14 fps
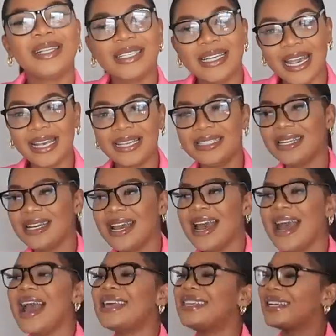and change
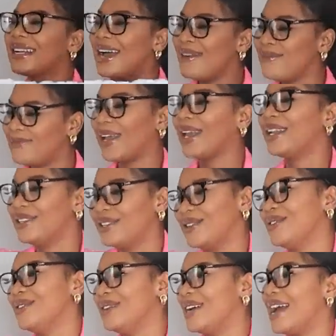and then come back and show
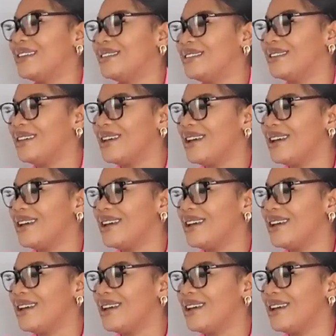you guys.